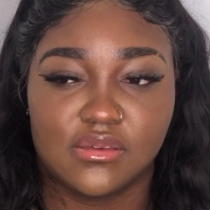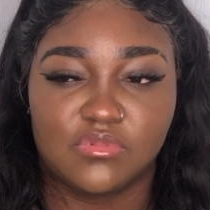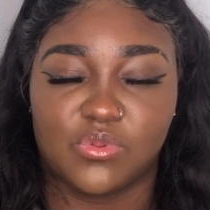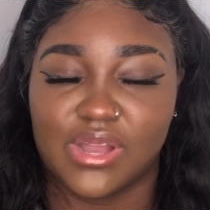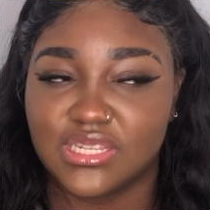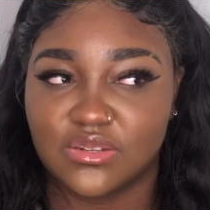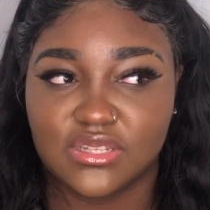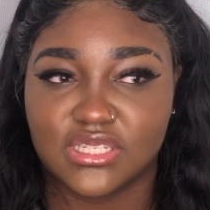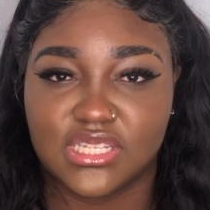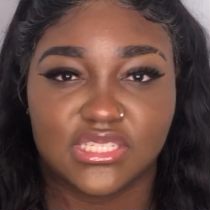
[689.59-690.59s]
why is all these
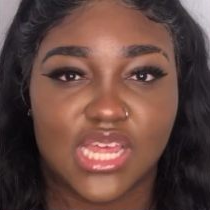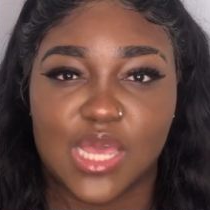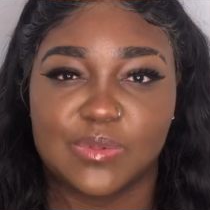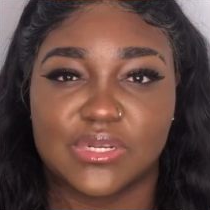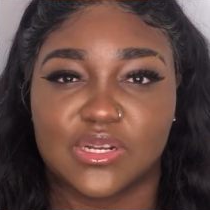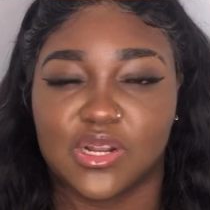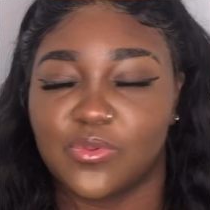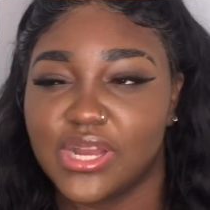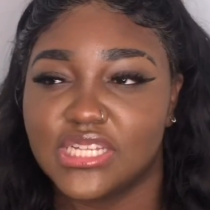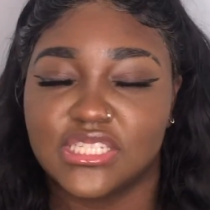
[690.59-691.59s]
things happening?
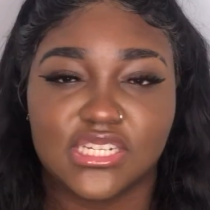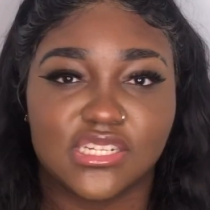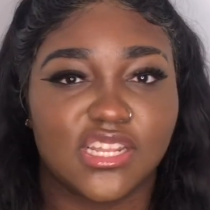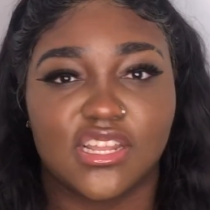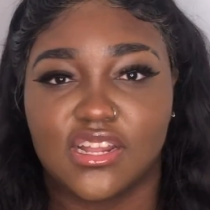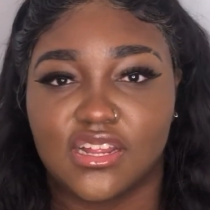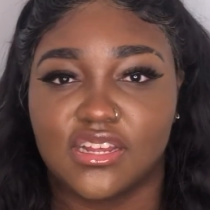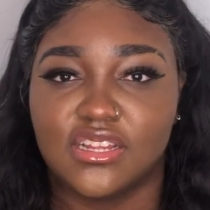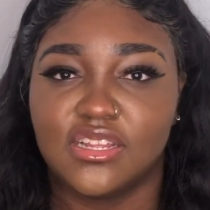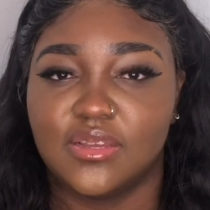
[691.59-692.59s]
Why I was
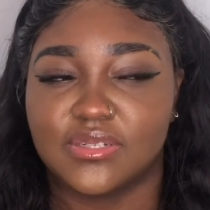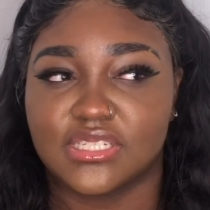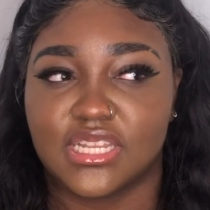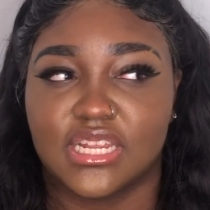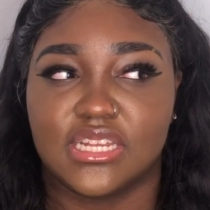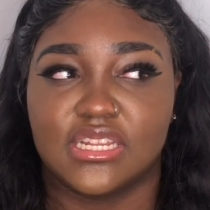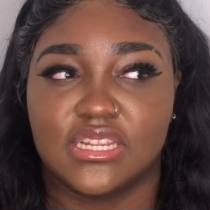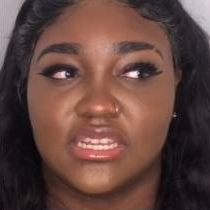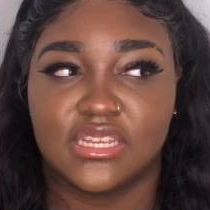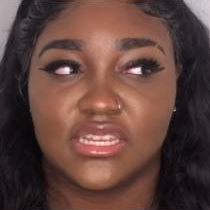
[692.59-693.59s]
just like,
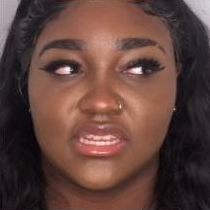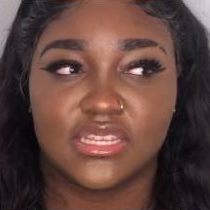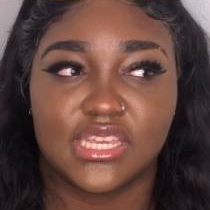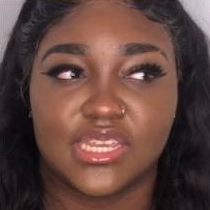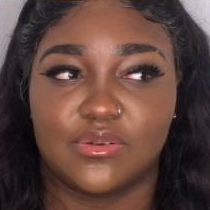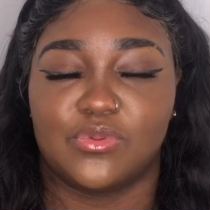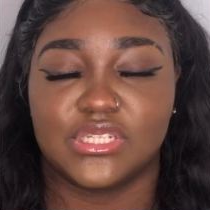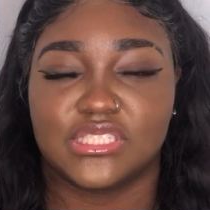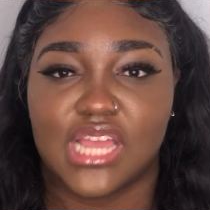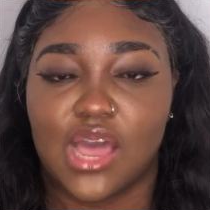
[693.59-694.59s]
okay, well, what's
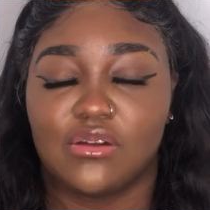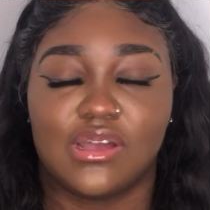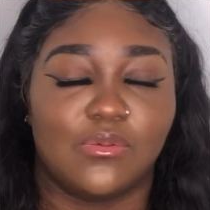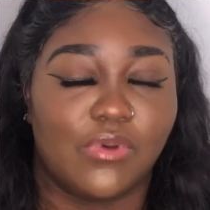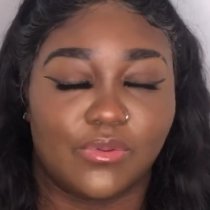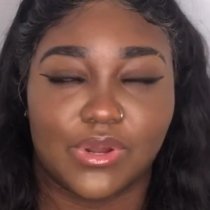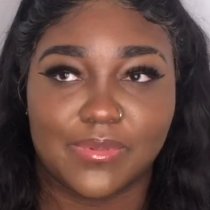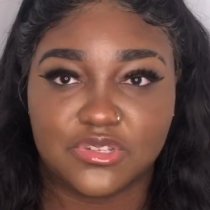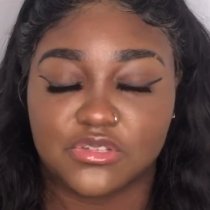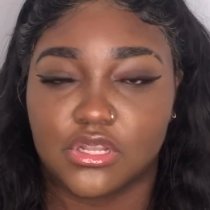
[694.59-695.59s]
the outcome? What am I
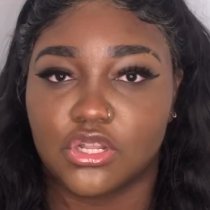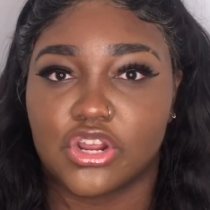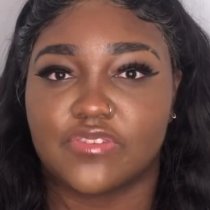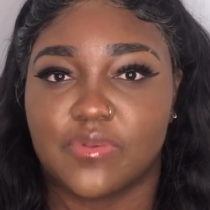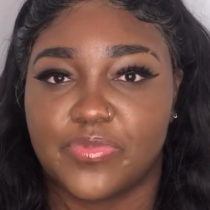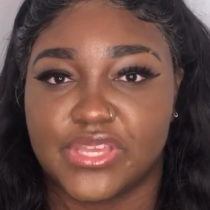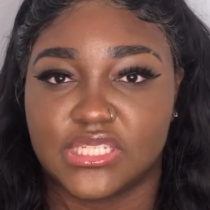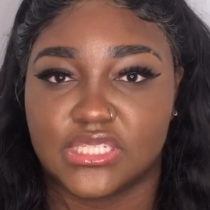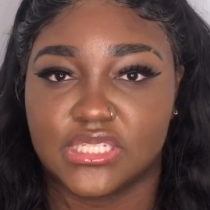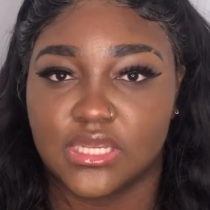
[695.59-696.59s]
supposed to learn from
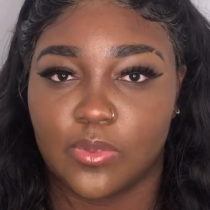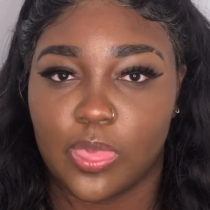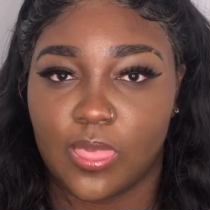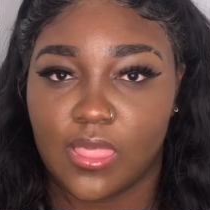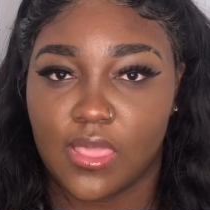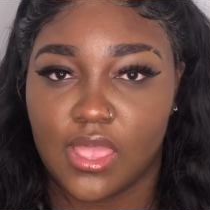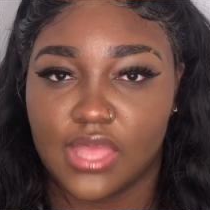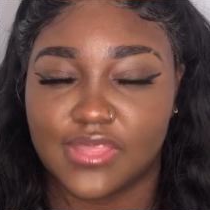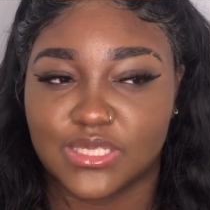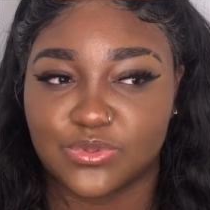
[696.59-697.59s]
this? And
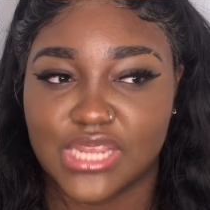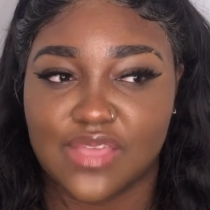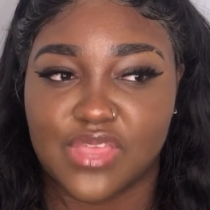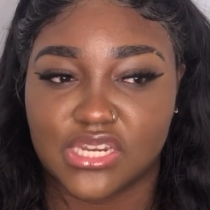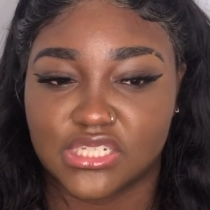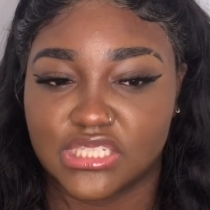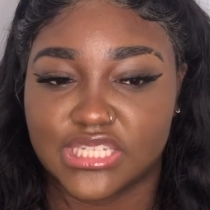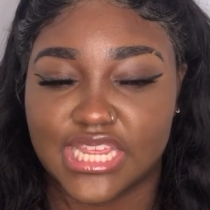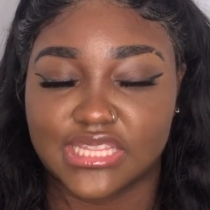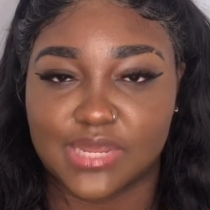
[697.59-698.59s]
that's where you have to actually
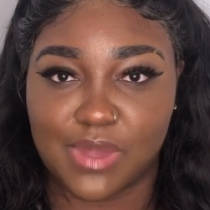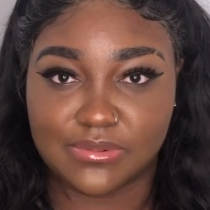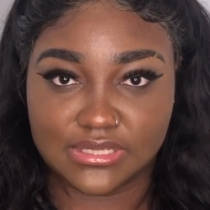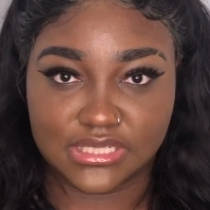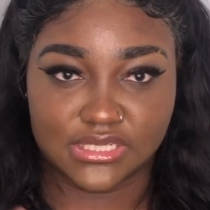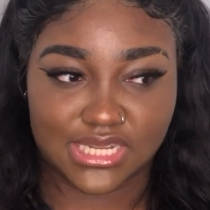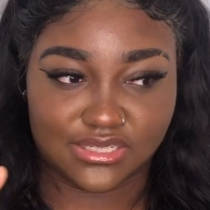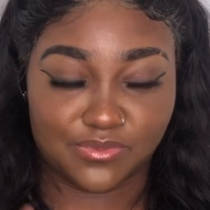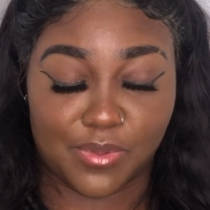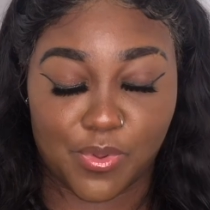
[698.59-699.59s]
take that
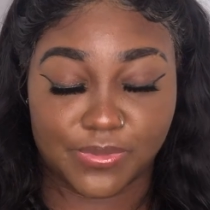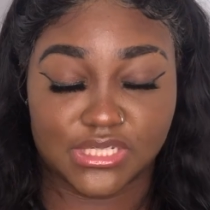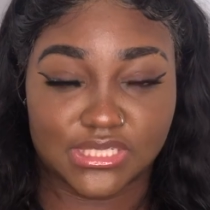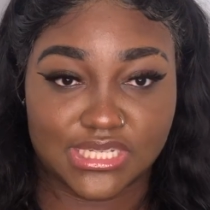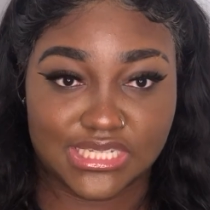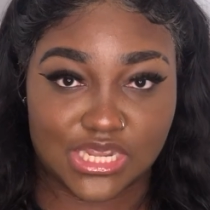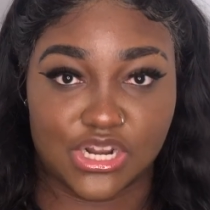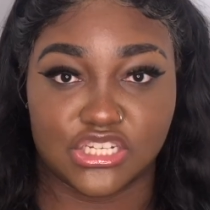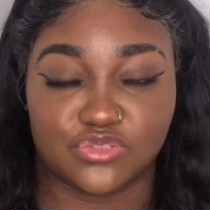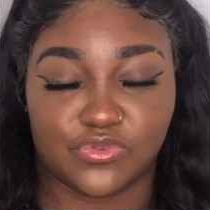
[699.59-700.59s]
moment, just sit down and
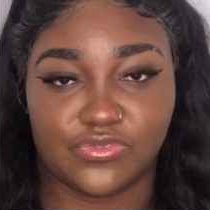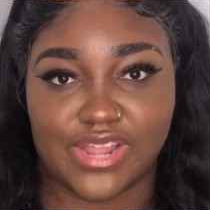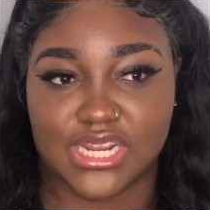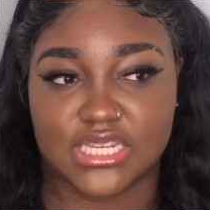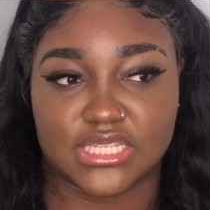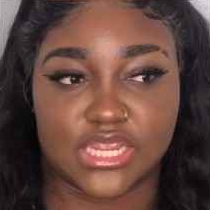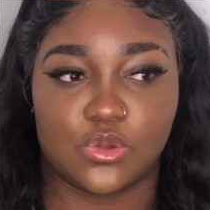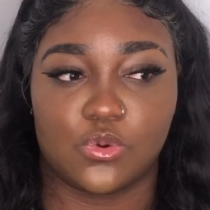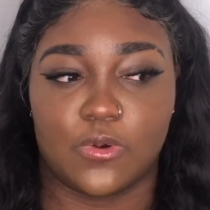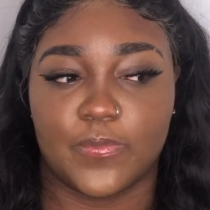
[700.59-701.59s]
just reflect and say,
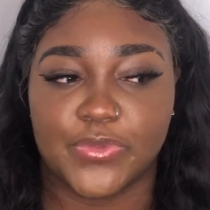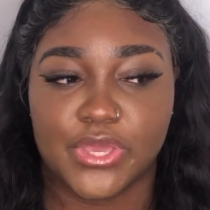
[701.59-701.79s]
cool,